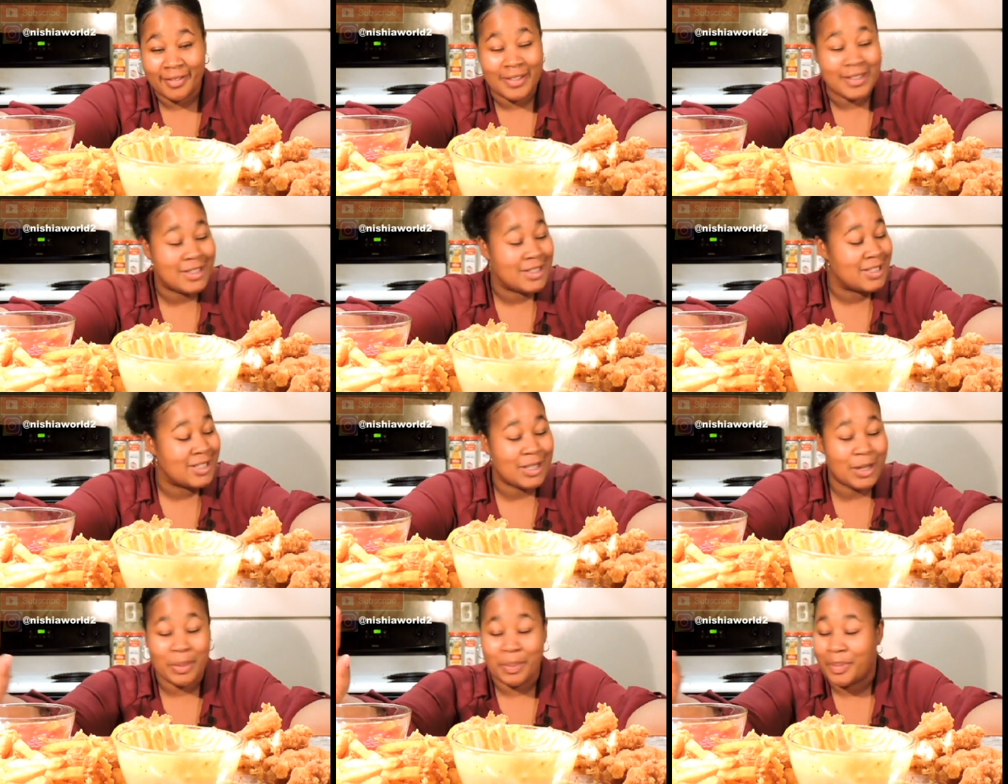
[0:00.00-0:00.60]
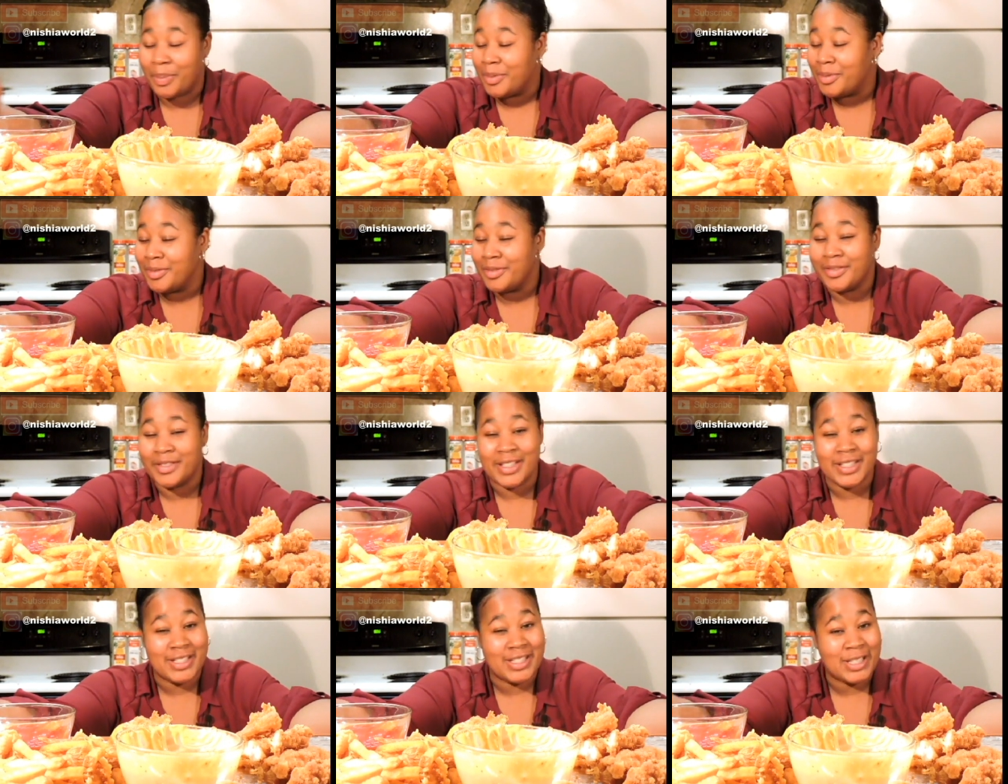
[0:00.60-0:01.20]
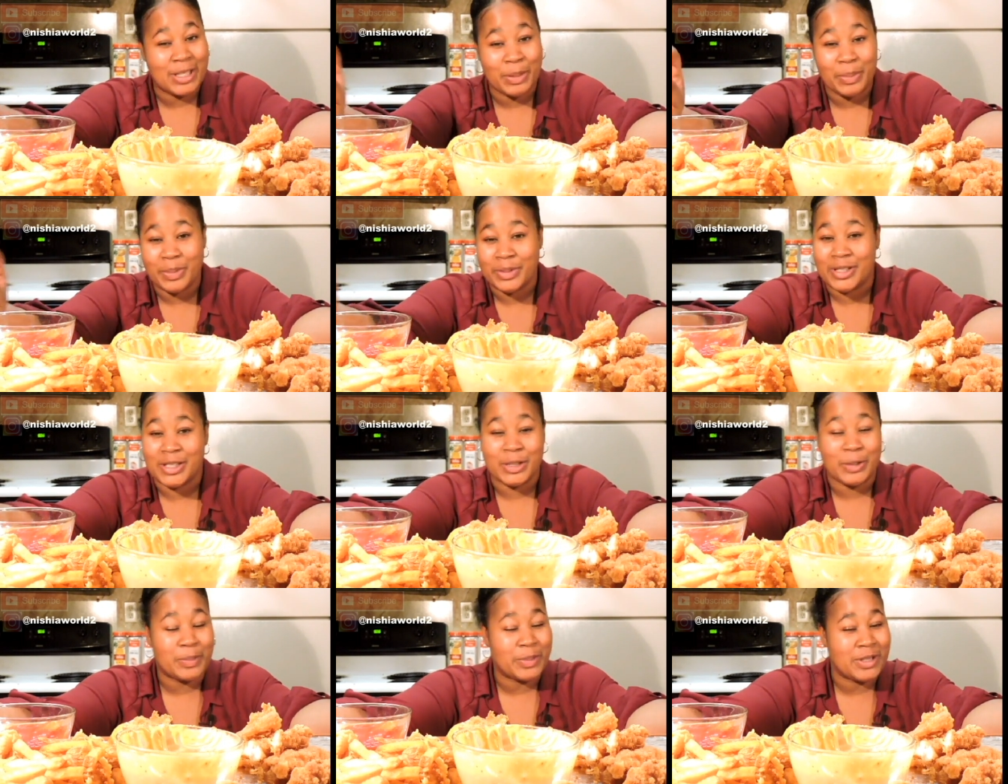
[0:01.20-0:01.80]
It's simple. It's simple,
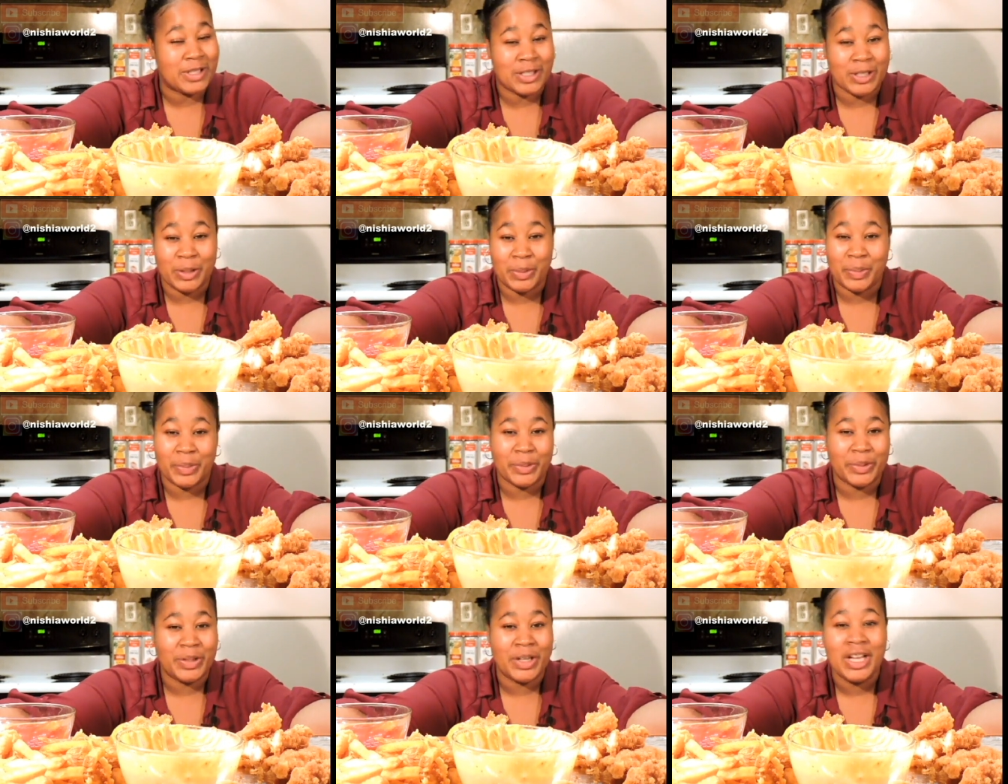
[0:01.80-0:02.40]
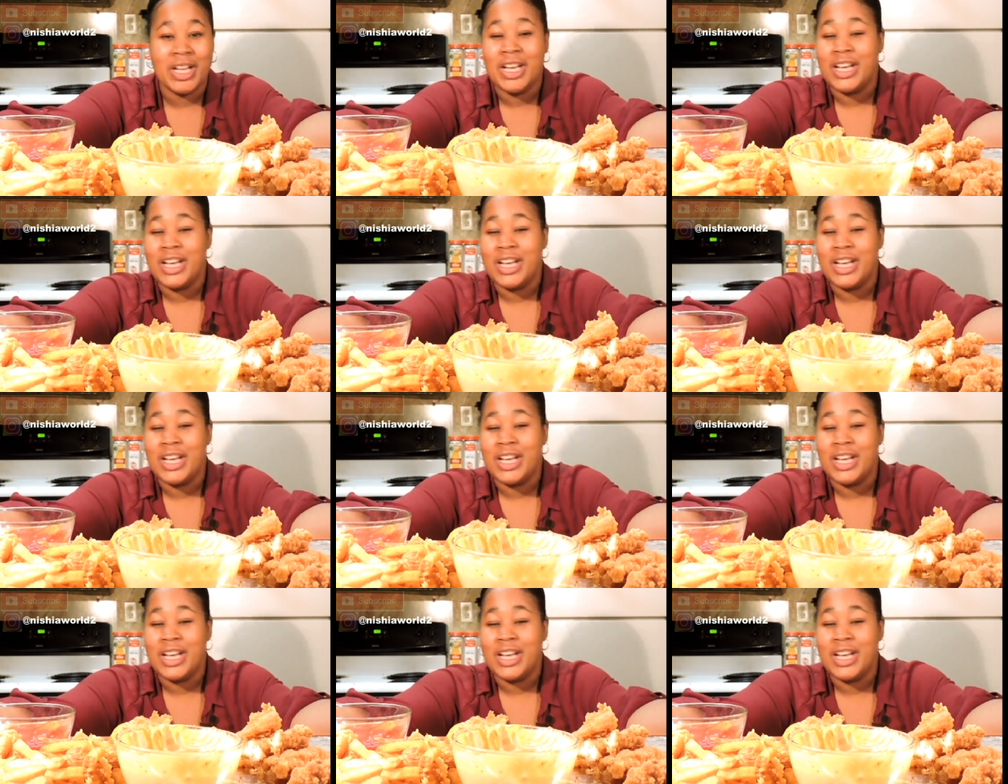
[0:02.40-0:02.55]
simple, simple.